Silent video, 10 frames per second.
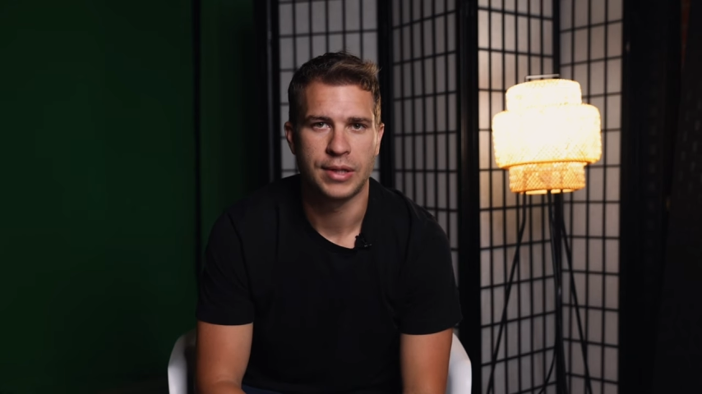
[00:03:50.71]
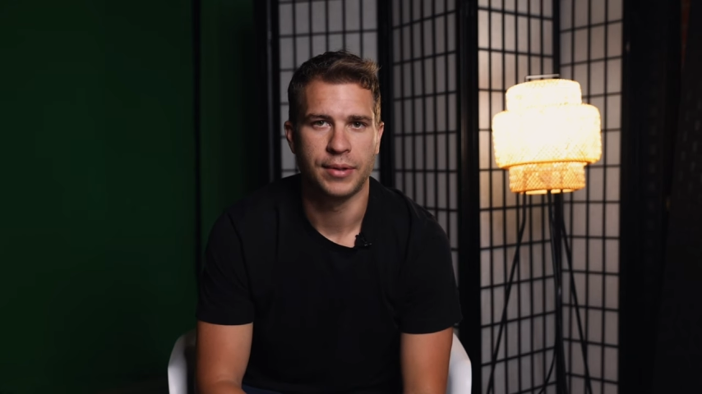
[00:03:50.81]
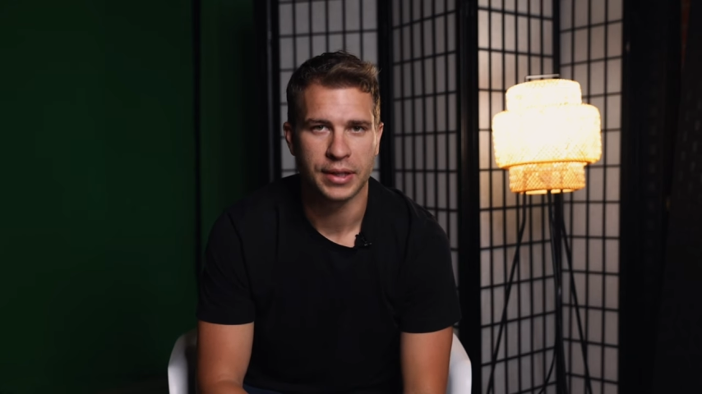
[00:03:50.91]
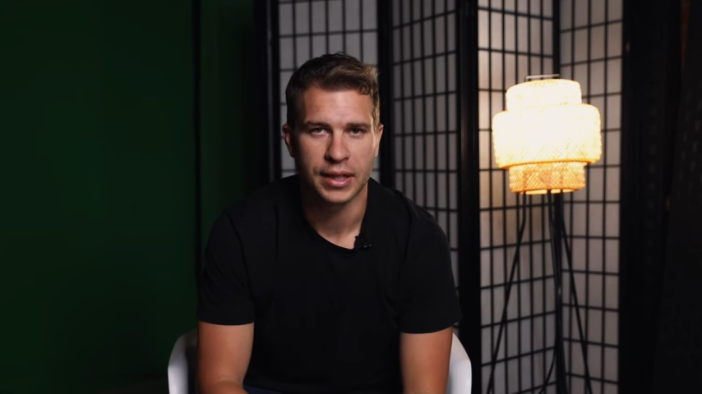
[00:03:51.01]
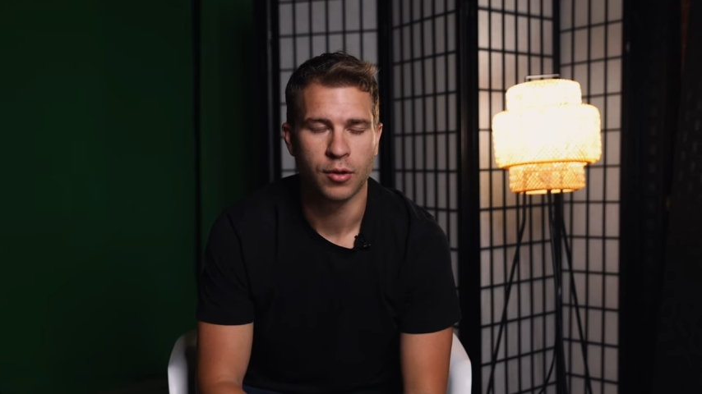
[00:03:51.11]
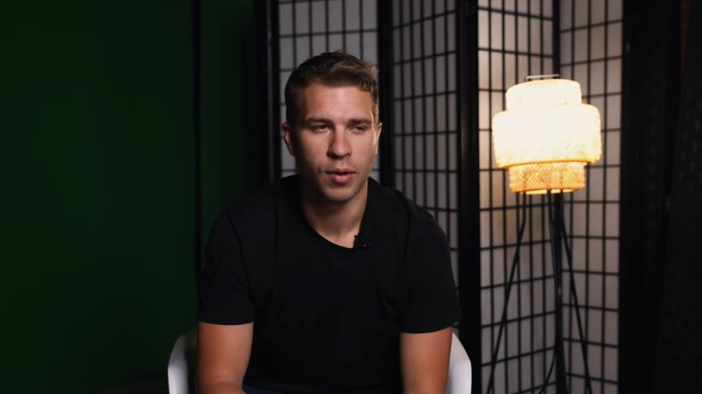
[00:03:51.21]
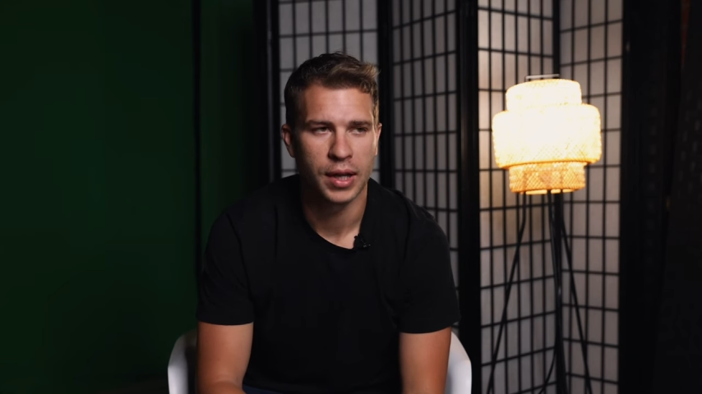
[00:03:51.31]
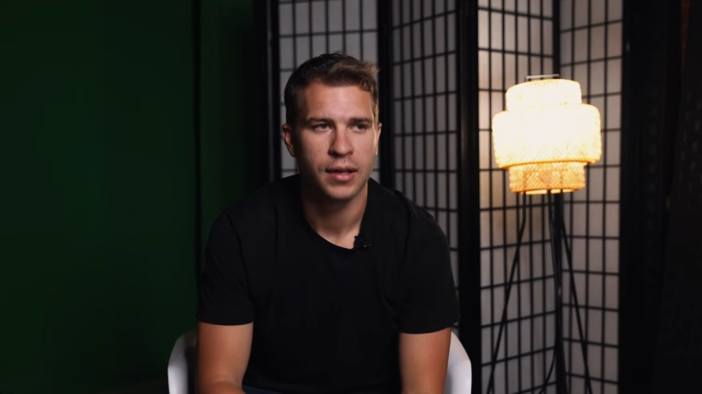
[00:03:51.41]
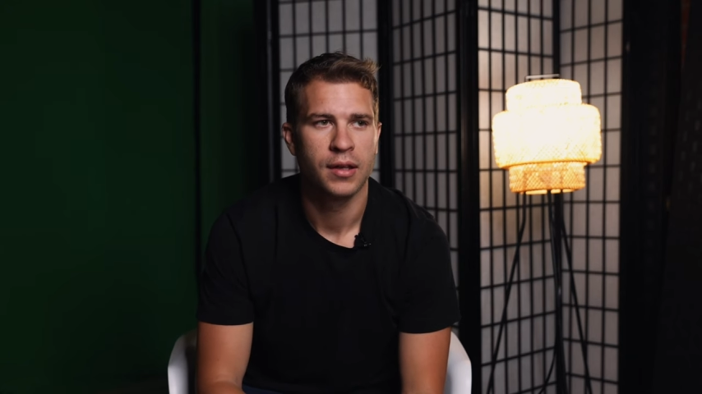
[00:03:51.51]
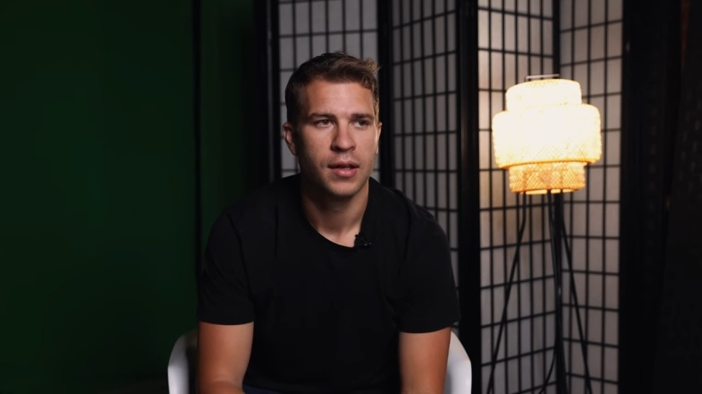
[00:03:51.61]
able to get
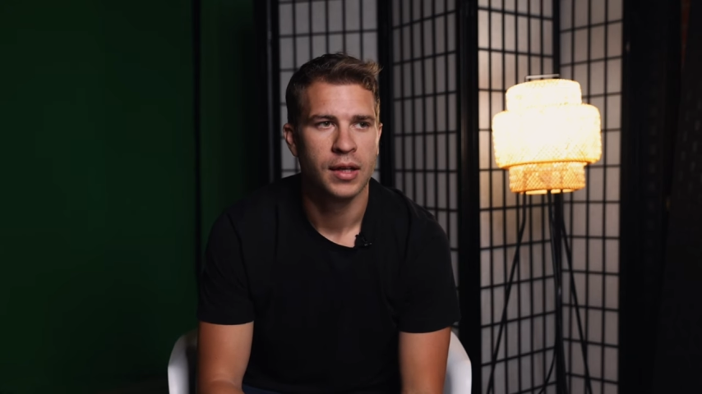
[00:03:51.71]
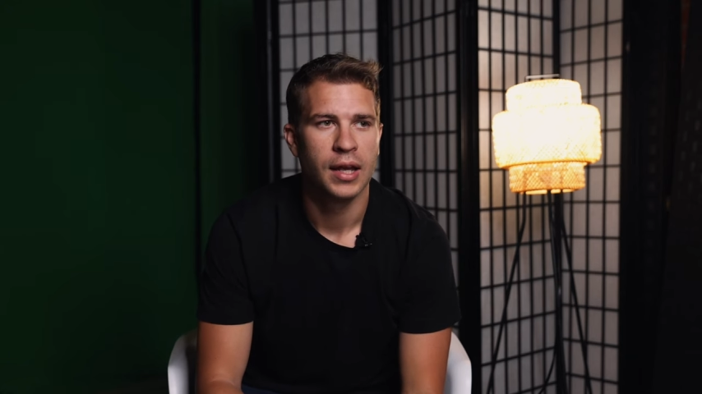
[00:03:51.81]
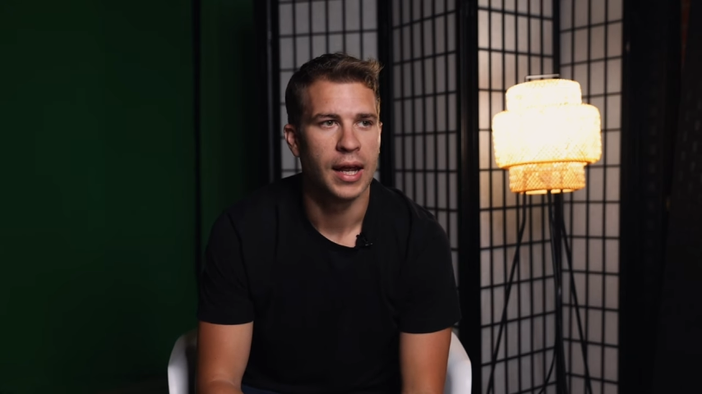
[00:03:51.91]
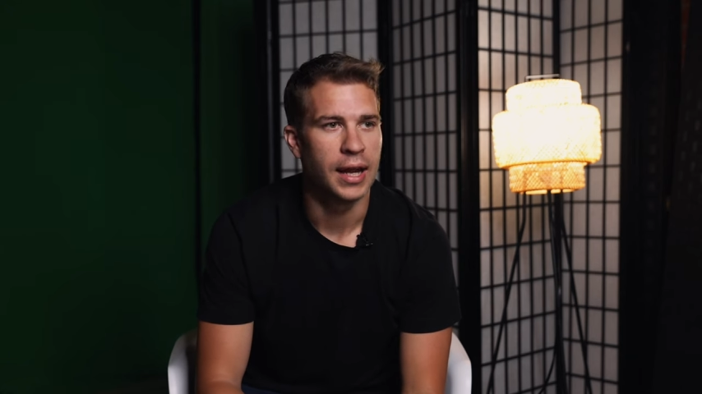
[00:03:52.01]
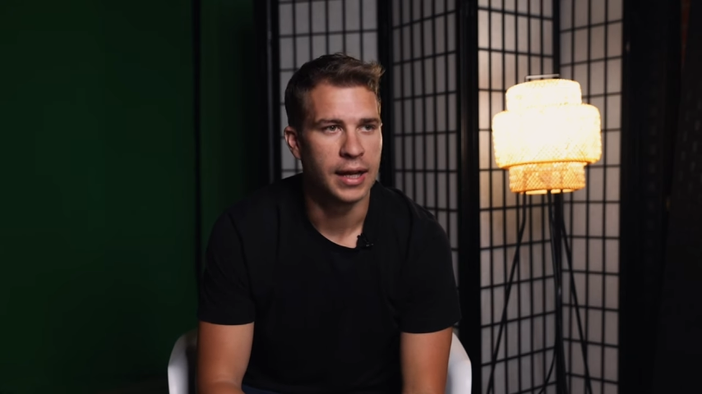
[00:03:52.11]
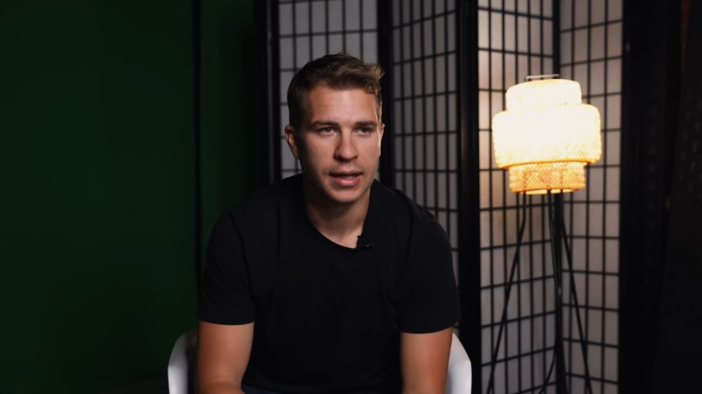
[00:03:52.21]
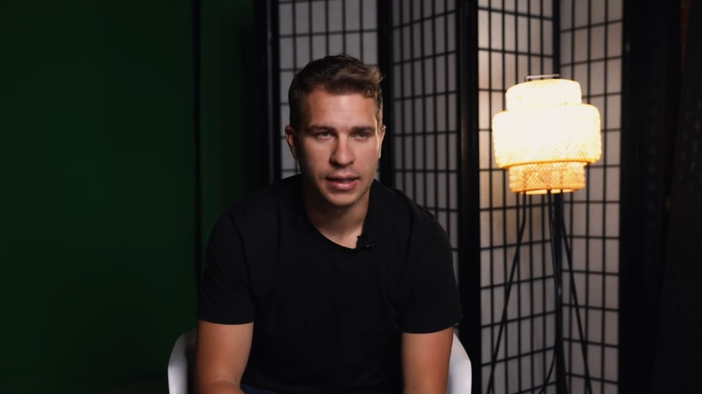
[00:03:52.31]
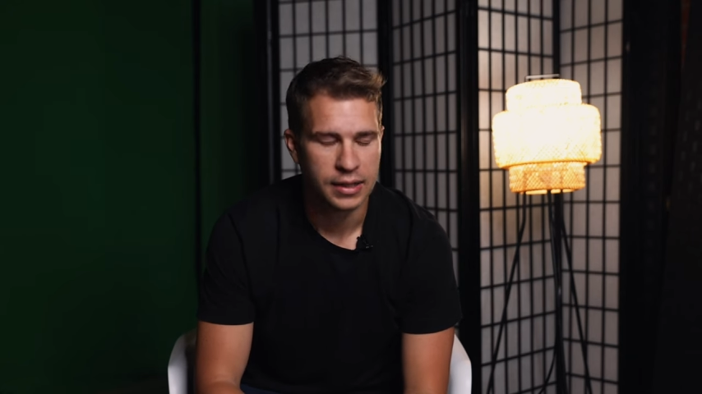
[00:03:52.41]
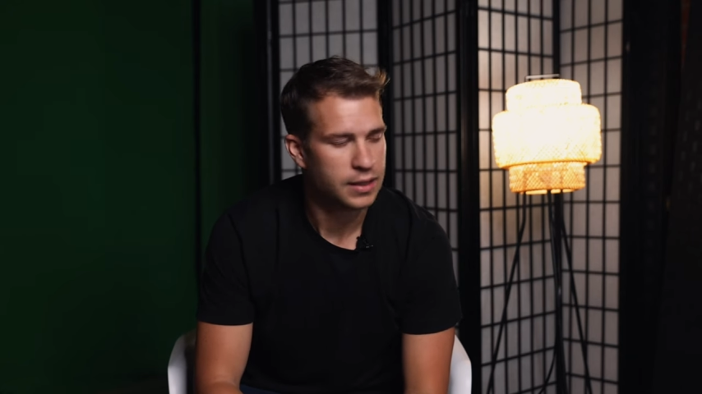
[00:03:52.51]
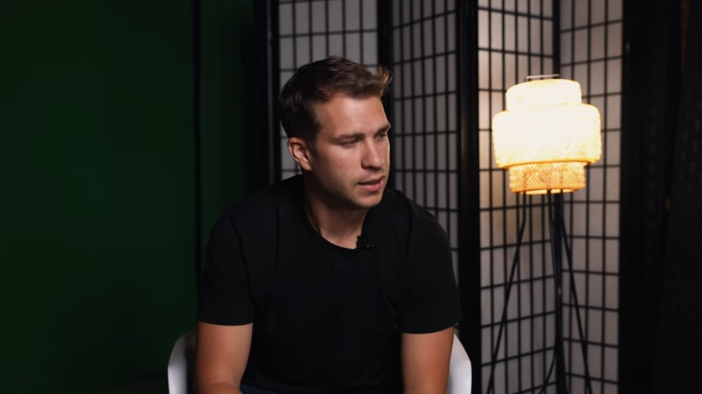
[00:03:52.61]
away,
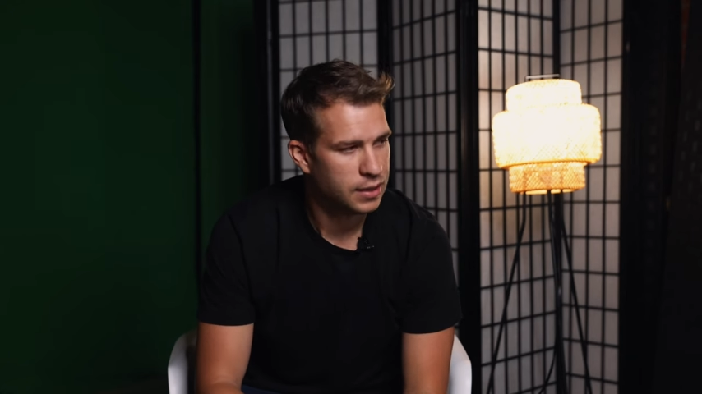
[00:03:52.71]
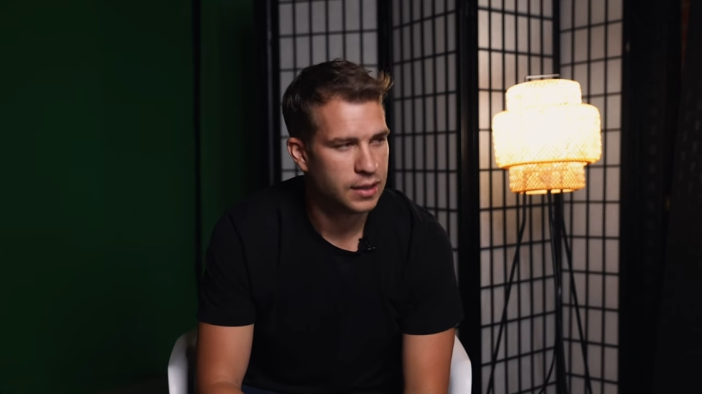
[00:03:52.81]
and